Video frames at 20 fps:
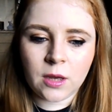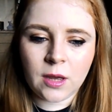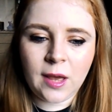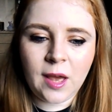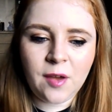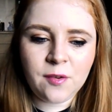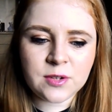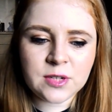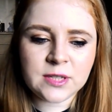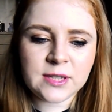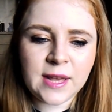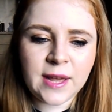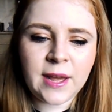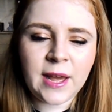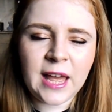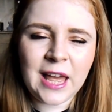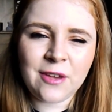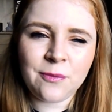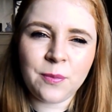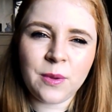I have to say
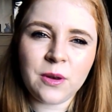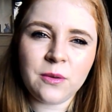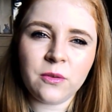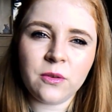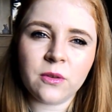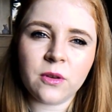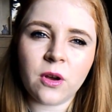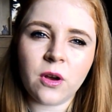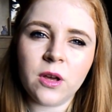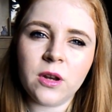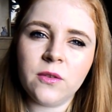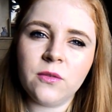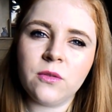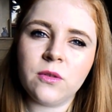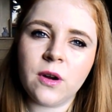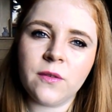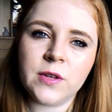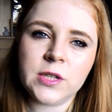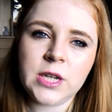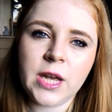I have been kind of
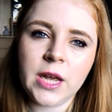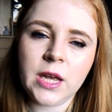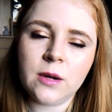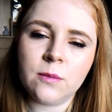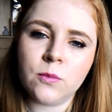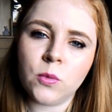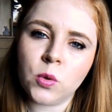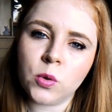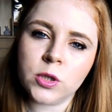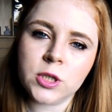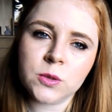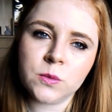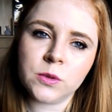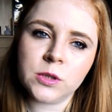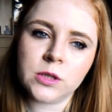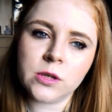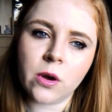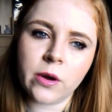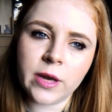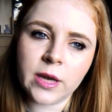gravitating more
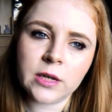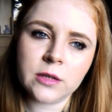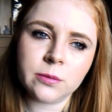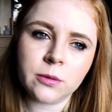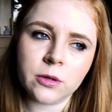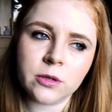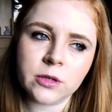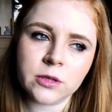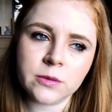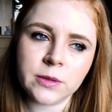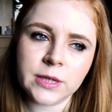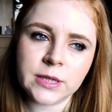towards high-end products